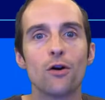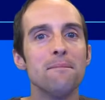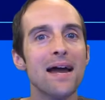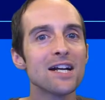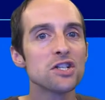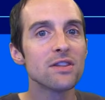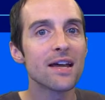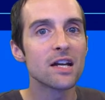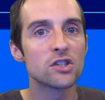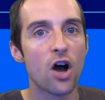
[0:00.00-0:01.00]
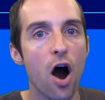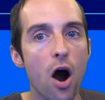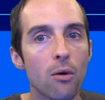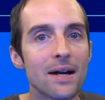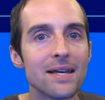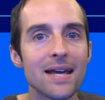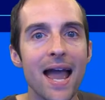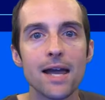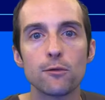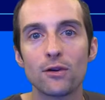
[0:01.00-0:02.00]
Imagine that it's already
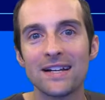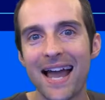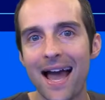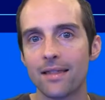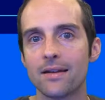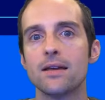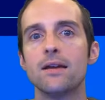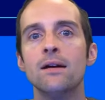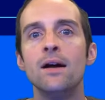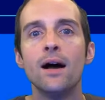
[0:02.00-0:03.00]
a reality.